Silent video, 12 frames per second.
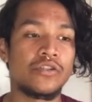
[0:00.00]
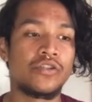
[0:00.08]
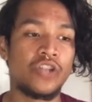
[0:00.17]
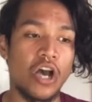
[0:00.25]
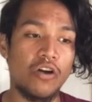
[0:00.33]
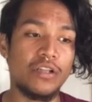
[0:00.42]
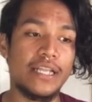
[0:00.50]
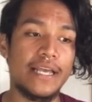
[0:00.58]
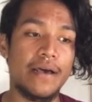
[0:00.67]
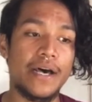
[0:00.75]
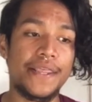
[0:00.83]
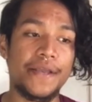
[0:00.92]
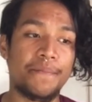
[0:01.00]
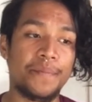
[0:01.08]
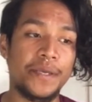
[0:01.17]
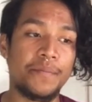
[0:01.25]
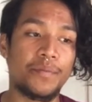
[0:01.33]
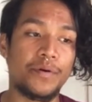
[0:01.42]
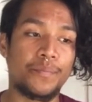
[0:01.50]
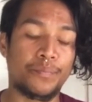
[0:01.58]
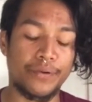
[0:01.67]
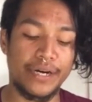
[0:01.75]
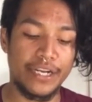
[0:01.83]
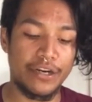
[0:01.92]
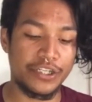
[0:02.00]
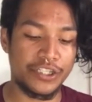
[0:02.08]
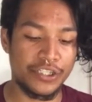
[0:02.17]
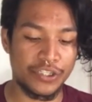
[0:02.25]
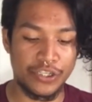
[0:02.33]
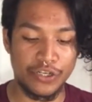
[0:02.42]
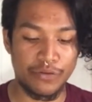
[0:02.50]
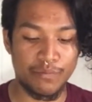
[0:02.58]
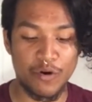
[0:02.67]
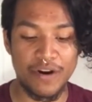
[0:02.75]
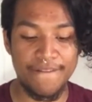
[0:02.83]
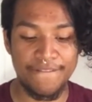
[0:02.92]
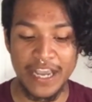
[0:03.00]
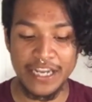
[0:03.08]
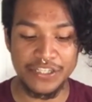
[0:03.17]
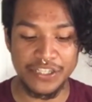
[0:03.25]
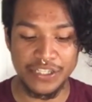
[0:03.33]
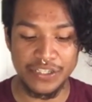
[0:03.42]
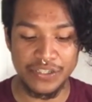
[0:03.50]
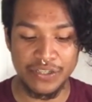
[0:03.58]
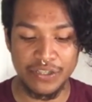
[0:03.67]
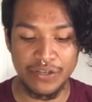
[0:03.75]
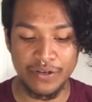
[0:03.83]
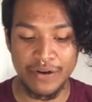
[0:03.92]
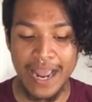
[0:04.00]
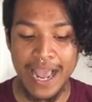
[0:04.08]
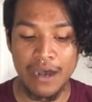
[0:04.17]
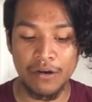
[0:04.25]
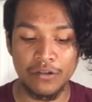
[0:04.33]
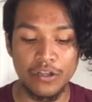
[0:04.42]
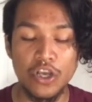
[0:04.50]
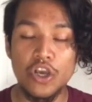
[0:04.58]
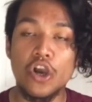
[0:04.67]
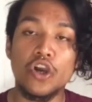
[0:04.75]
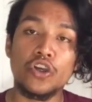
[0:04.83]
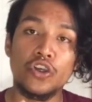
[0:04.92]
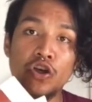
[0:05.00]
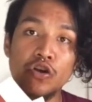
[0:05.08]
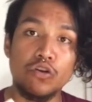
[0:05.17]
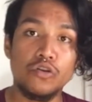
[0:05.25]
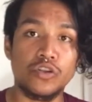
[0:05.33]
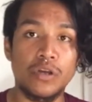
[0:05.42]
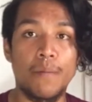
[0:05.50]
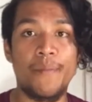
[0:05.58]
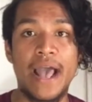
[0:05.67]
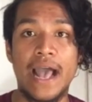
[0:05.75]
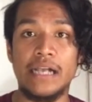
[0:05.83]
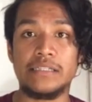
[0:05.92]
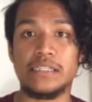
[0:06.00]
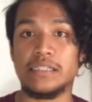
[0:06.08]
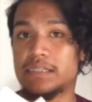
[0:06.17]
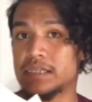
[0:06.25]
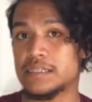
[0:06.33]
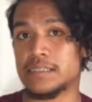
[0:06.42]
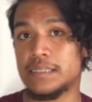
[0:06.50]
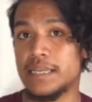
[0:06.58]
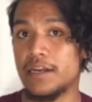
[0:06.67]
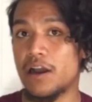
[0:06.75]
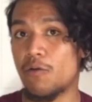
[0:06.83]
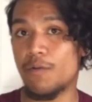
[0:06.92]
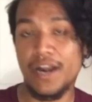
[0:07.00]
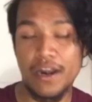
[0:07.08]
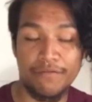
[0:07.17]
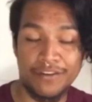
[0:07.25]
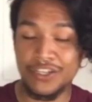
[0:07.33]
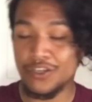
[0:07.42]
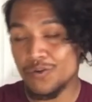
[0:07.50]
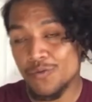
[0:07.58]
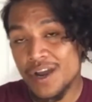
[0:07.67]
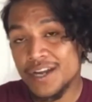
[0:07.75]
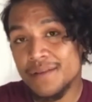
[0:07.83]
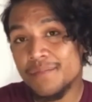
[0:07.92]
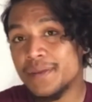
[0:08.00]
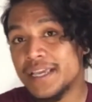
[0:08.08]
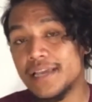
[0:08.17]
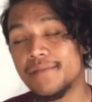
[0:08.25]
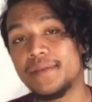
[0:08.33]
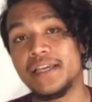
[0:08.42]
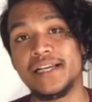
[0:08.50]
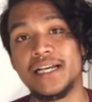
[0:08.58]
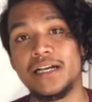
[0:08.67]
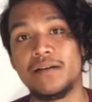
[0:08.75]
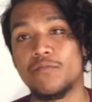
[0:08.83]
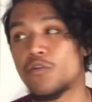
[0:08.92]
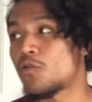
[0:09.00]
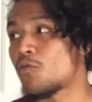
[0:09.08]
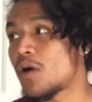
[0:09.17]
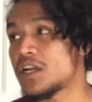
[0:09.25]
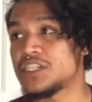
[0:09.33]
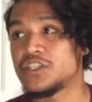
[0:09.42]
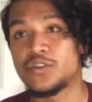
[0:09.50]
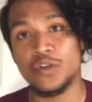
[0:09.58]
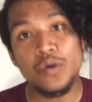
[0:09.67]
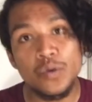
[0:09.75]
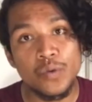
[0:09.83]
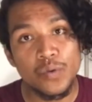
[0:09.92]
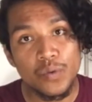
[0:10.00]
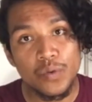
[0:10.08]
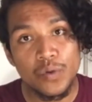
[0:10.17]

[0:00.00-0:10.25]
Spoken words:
Don't let other people bring your motivations to the ground. You surpass and succeed on whatever you want to be and become or want to do.